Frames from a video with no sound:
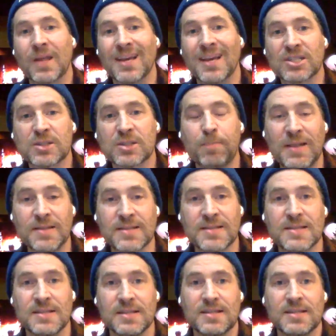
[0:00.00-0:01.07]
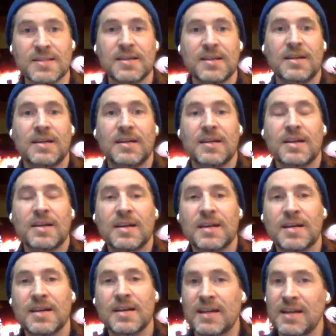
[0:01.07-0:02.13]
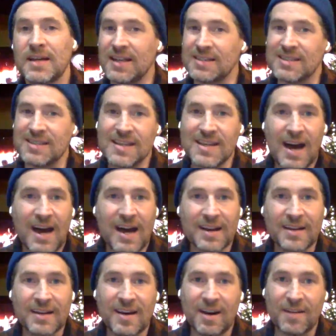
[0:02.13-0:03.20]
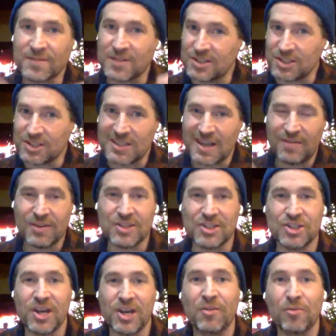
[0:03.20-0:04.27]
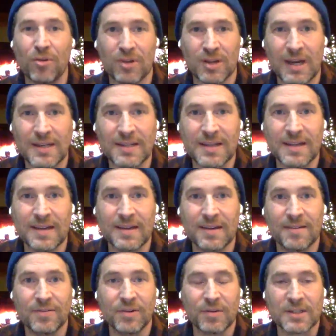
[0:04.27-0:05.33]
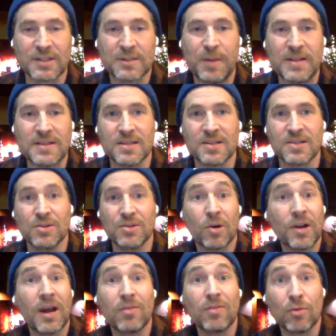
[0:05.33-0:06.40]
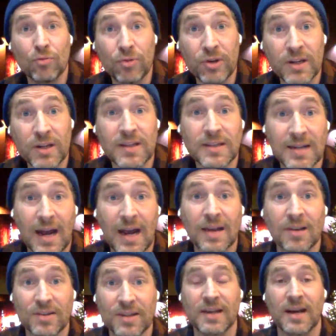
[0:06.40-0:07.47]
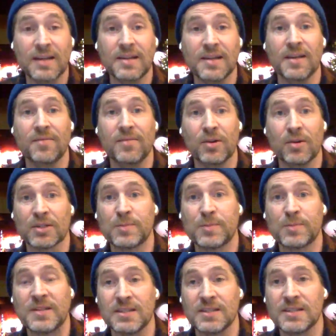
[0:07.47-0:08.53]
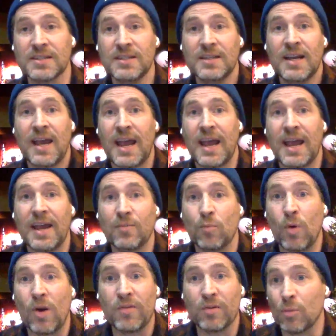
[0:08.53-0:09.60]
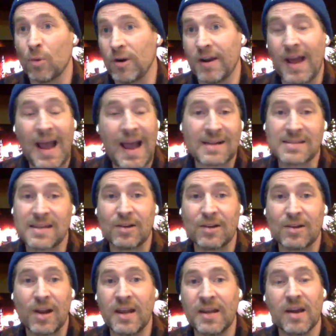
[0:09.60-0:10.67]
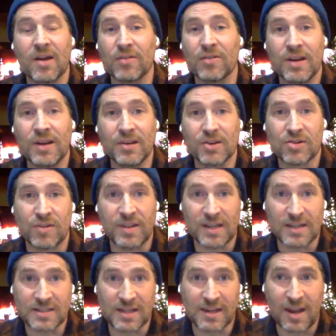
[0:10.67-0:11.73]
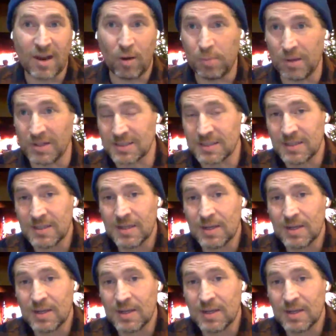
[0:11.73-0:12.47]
expenses. It's not enough to just have a general idea of your expenses. You want to have a really dialed in idea of your expenses. And whether we're in acting or any other industry, that's going to help us.